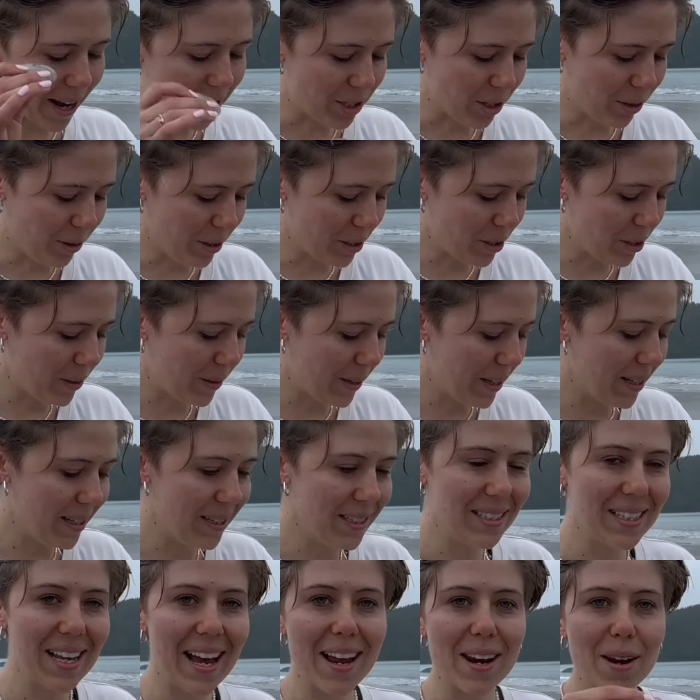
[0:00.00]

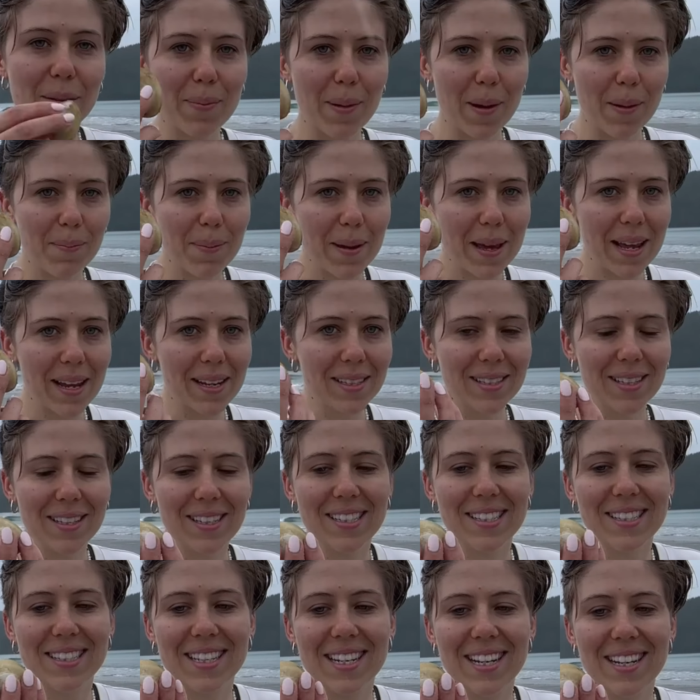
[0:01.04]
tuatuas and a pipi. So
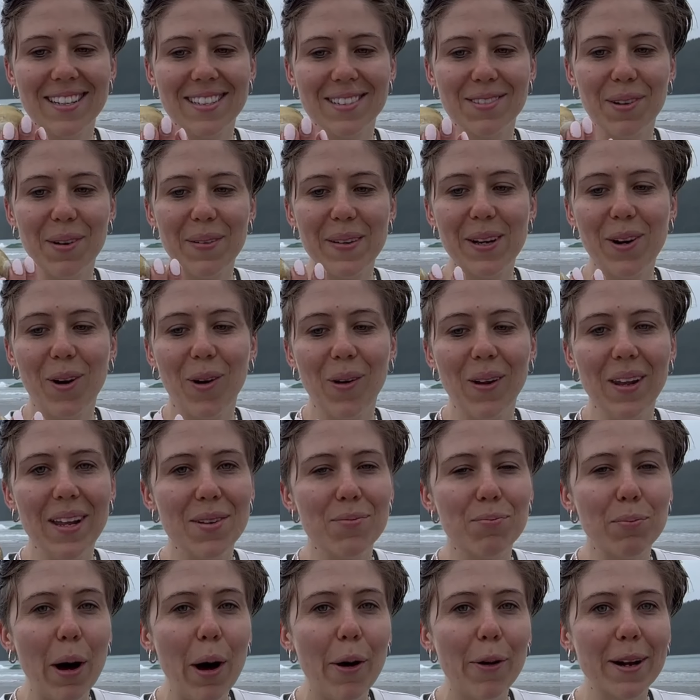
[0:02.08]
this is what we call in
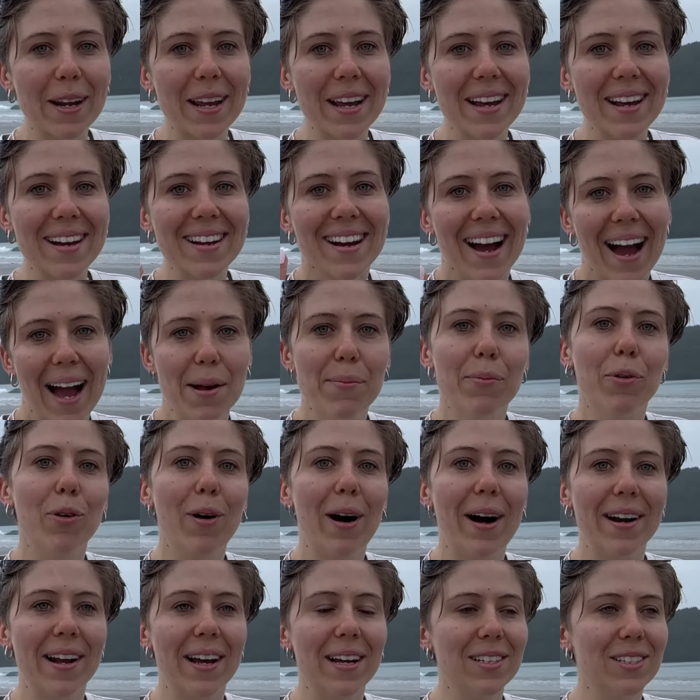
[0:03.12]
Māori kai
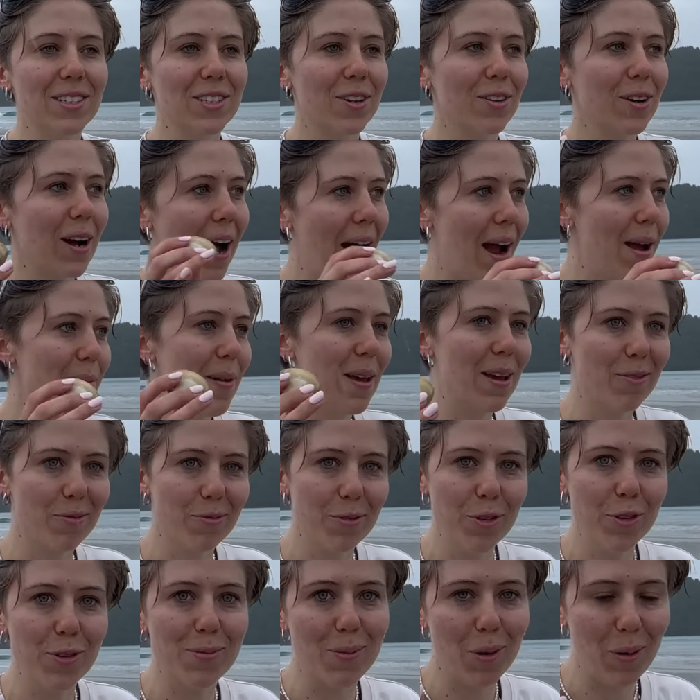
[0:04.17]
moana. So kai being
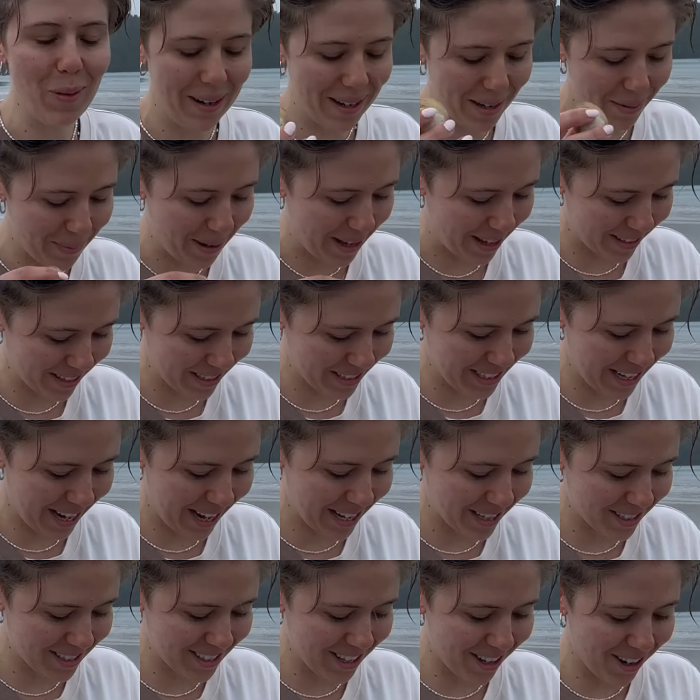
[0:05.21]
food, moana being the
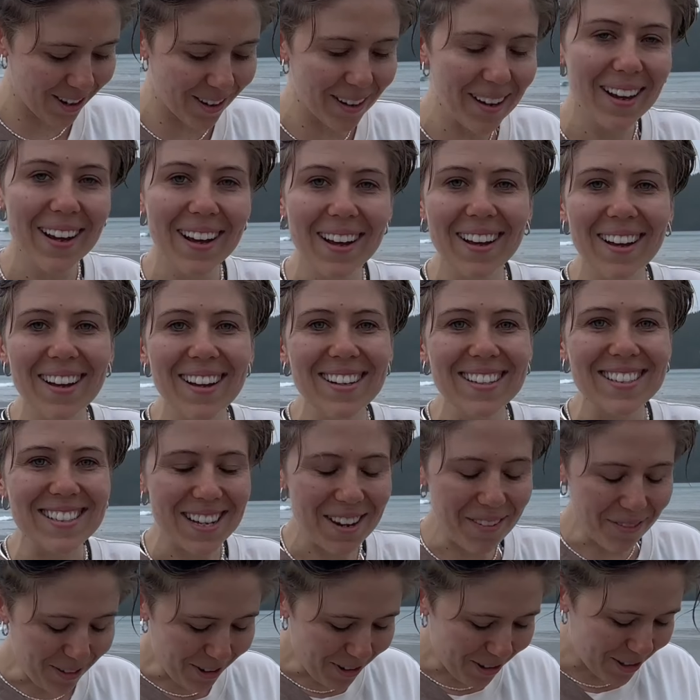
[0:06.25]
sea. So
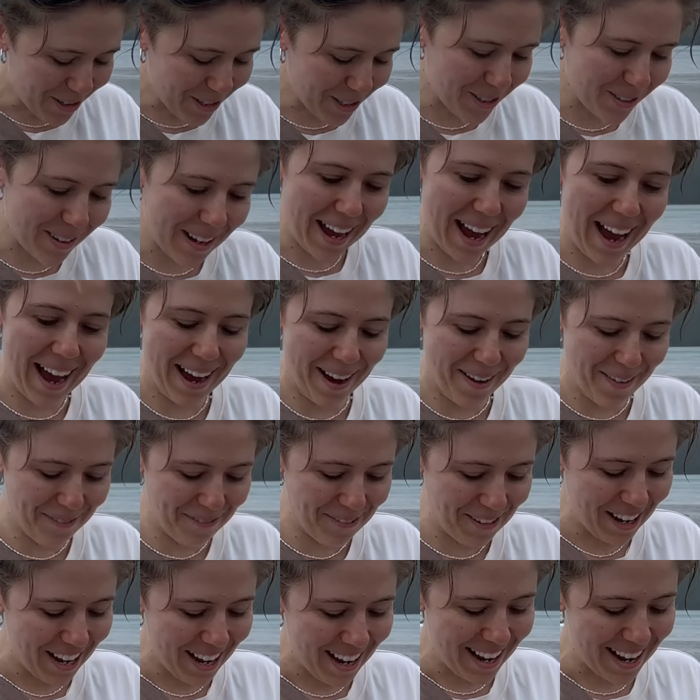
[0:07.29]
seafood. So we have
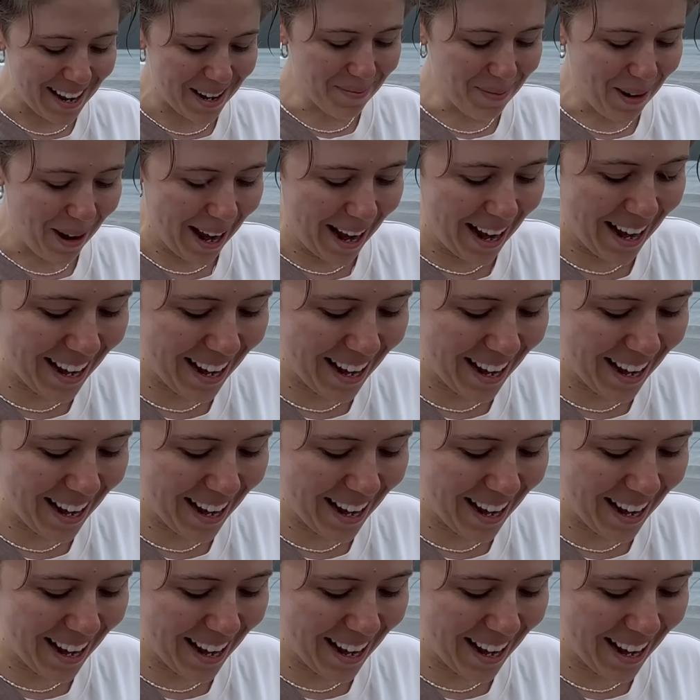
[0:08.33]
in my